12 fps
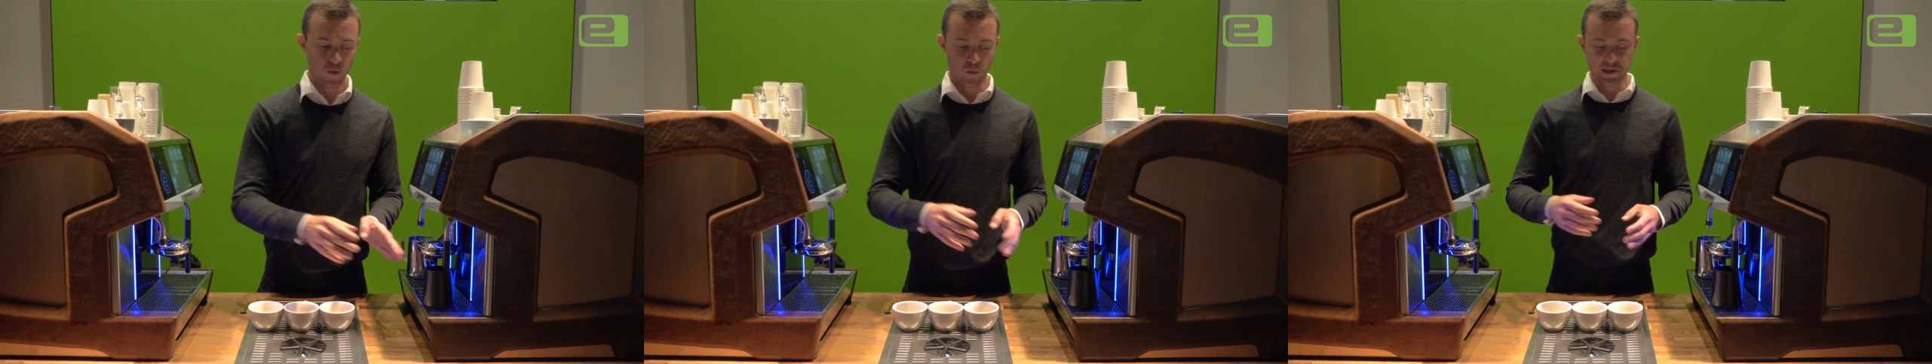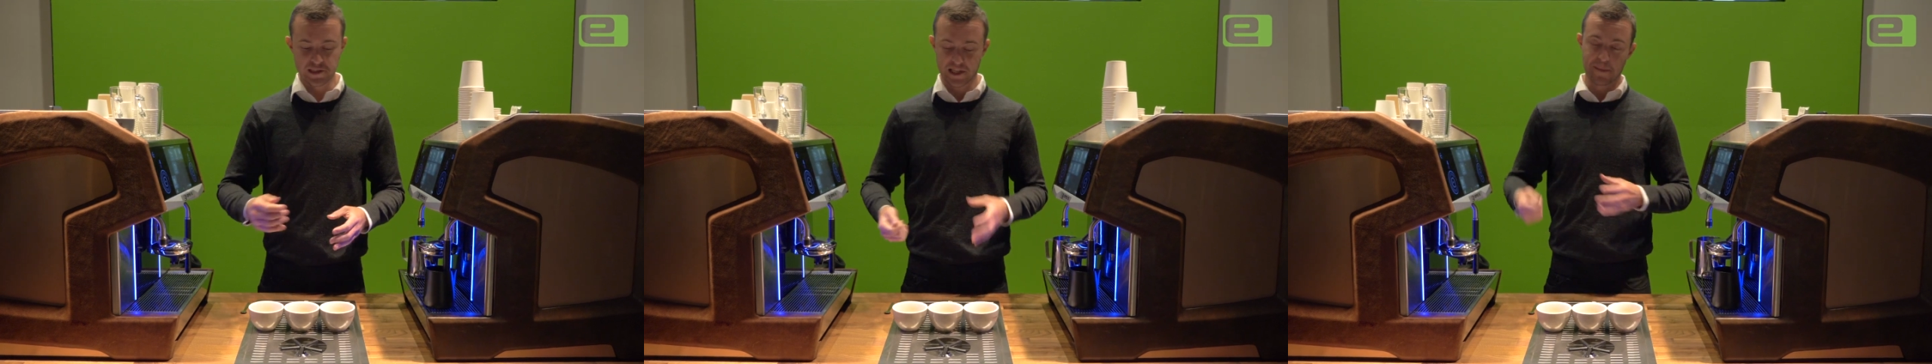
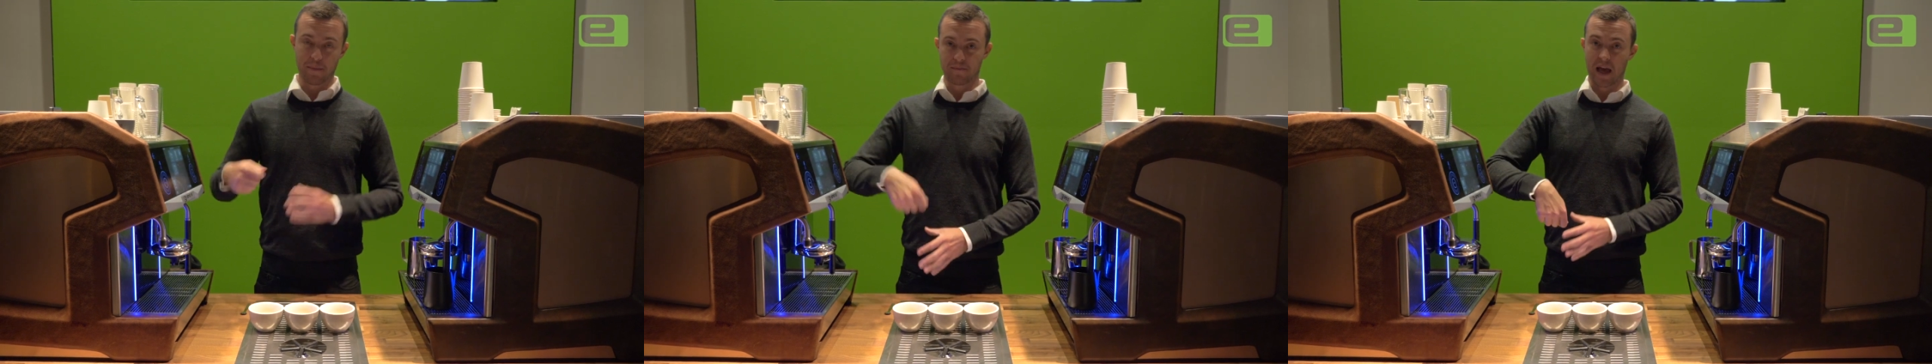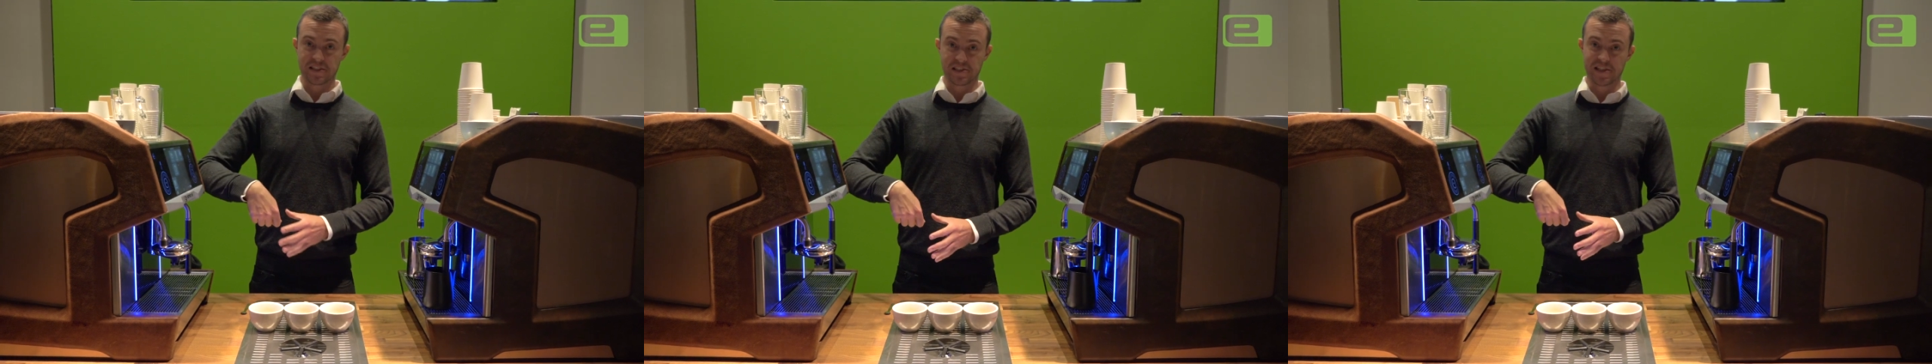we skip
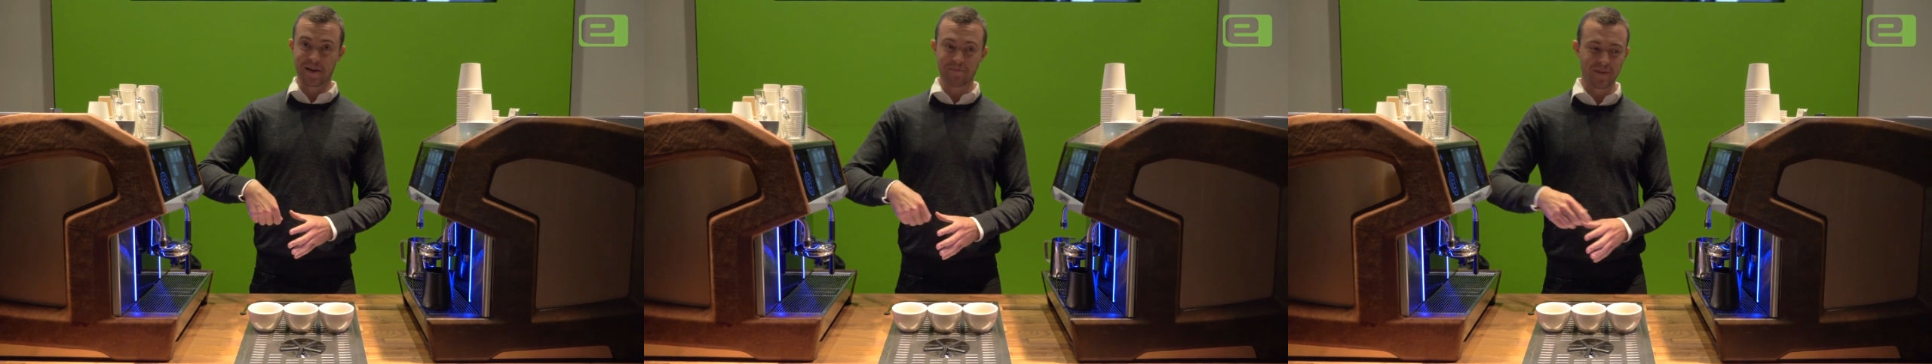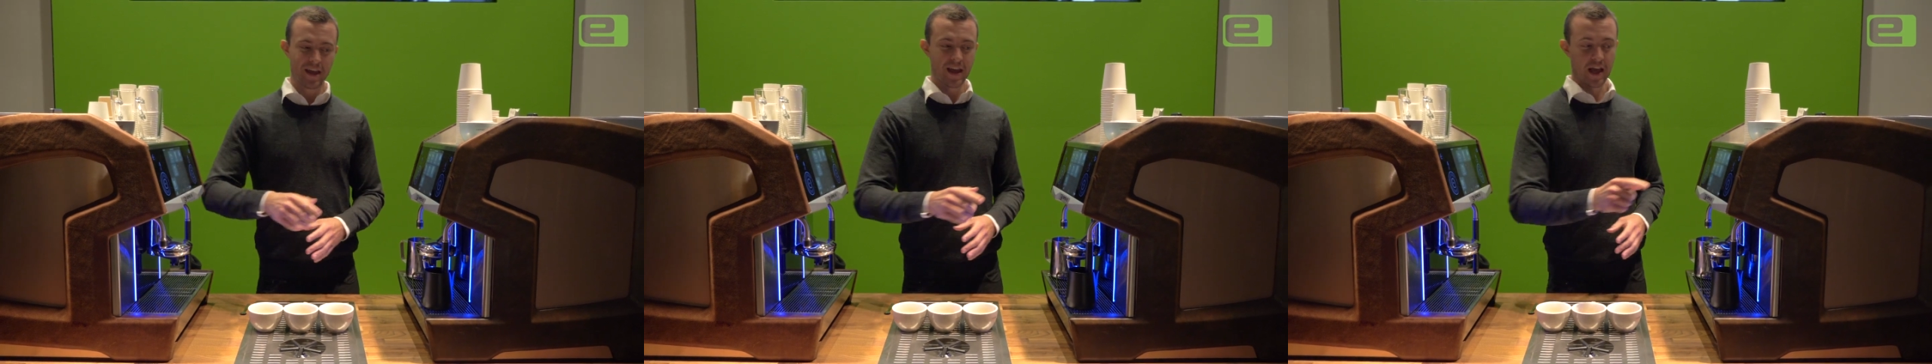that step
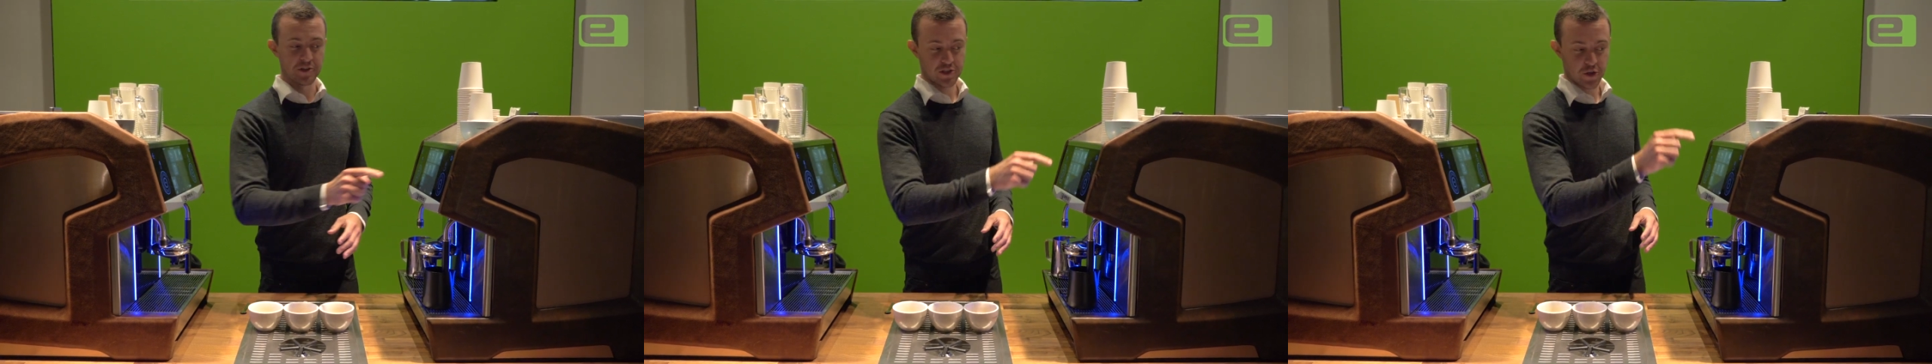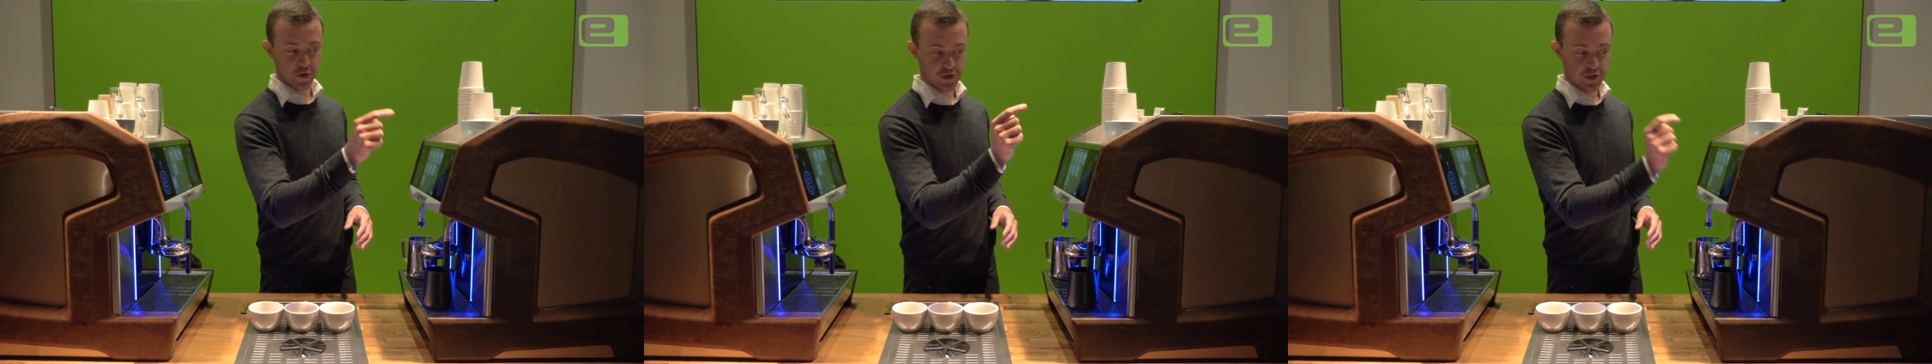and
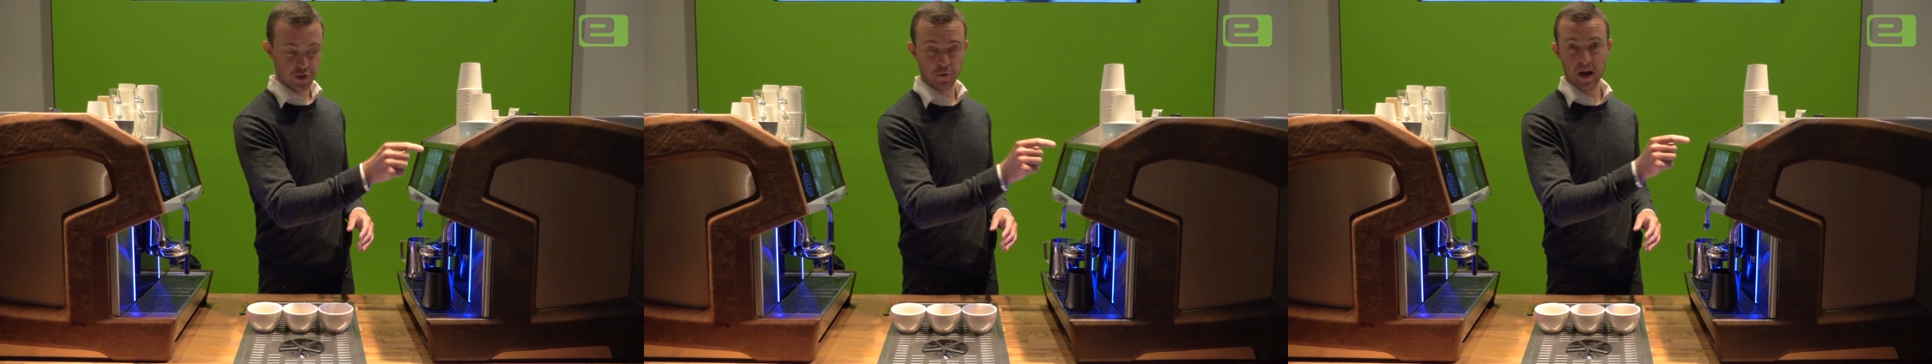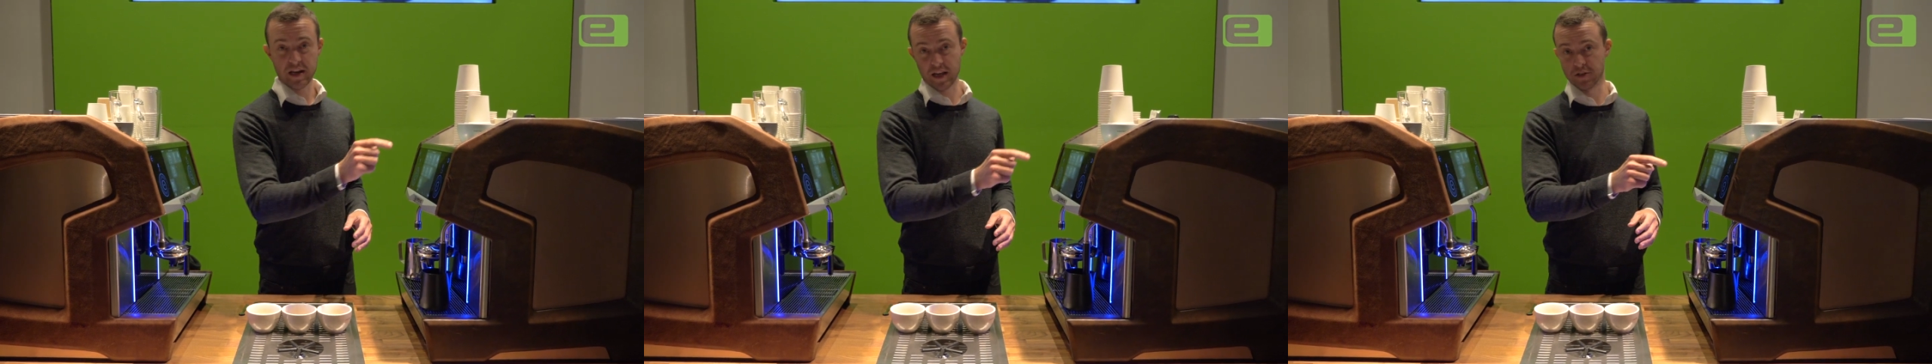just go
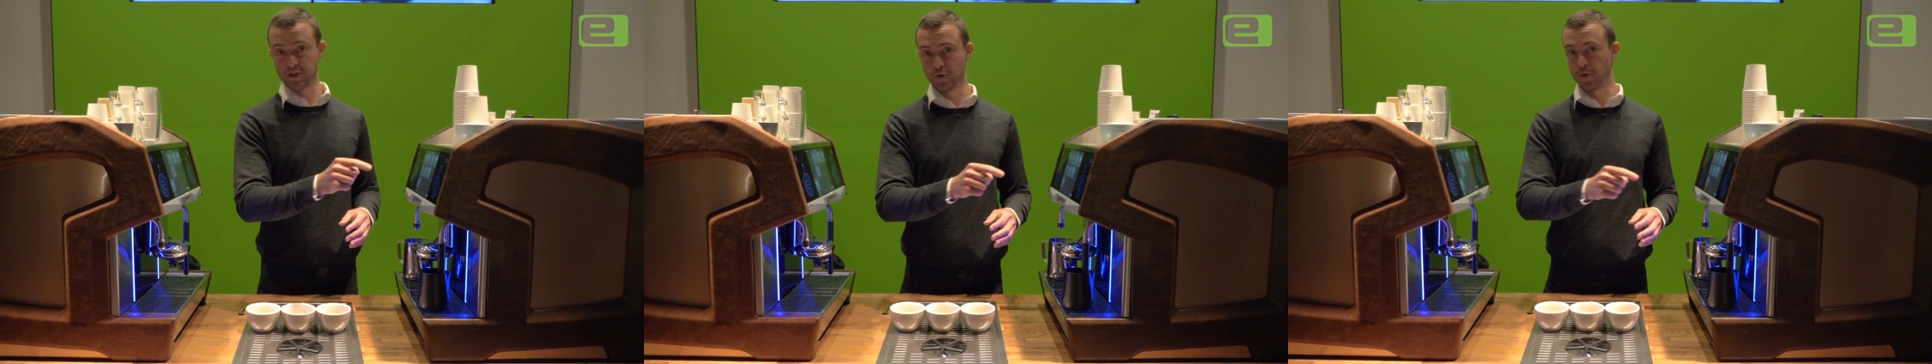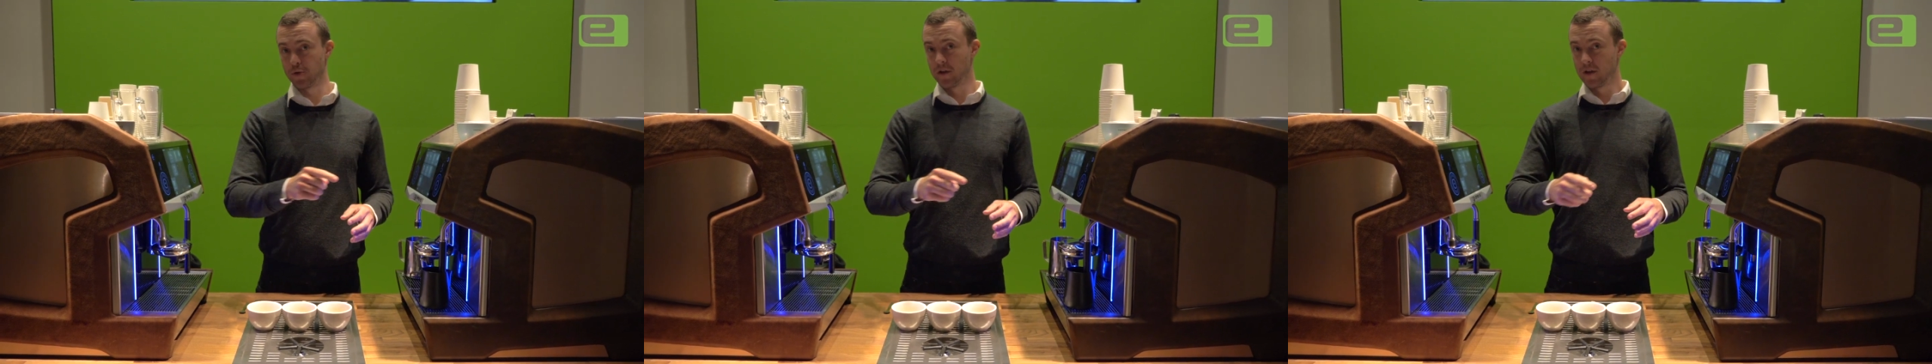straight
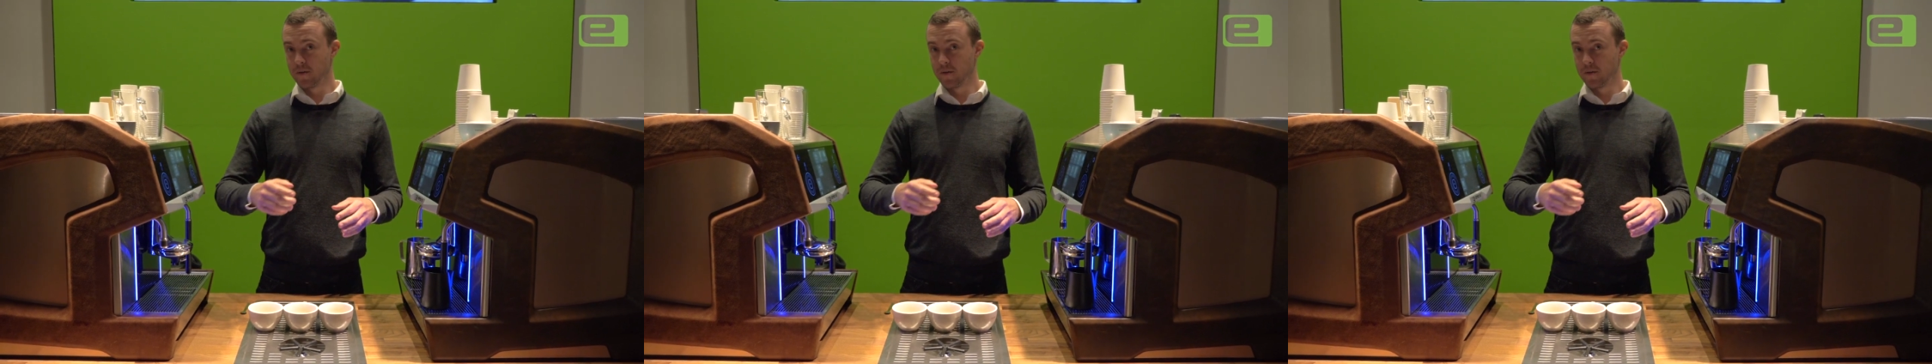into